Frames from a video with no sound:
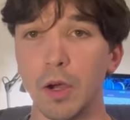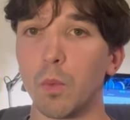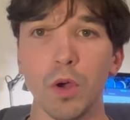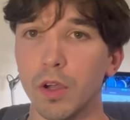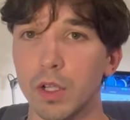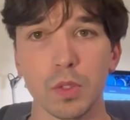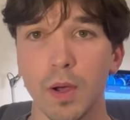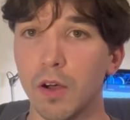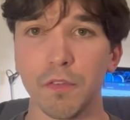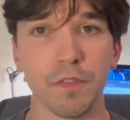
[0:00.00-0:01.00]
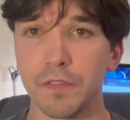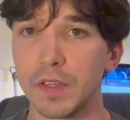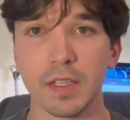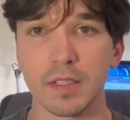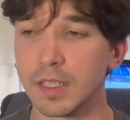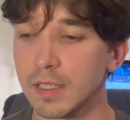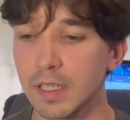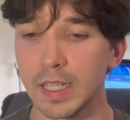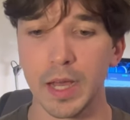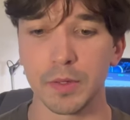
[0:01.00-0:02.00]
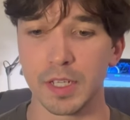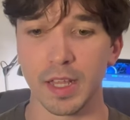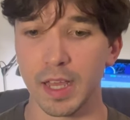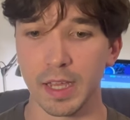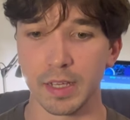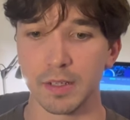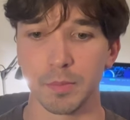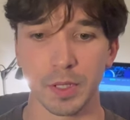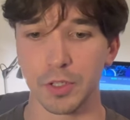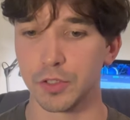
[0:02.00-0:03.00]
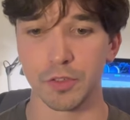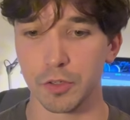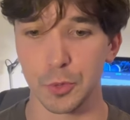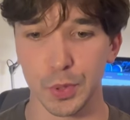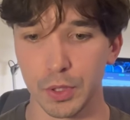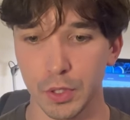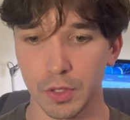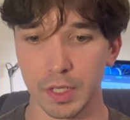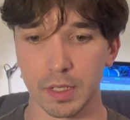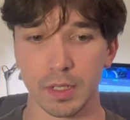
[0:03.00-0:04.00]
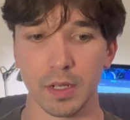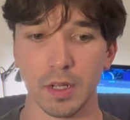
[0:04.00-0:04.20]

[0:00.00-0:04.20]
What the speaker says: work 12, 15, 16 hours a day because you're an entrepreneur. And